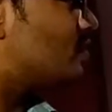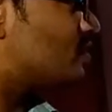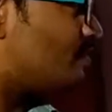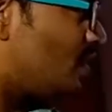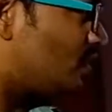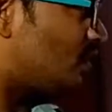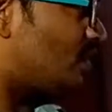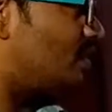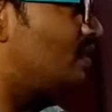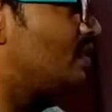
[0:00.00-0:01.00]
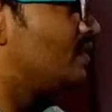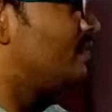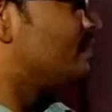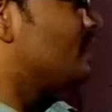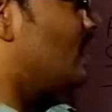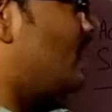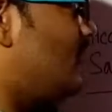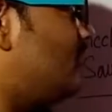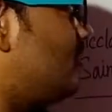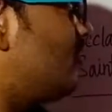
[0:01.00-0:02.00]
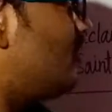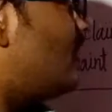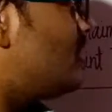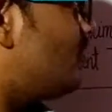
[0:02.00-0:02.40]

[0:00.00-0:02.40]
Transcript: the martyr. And on the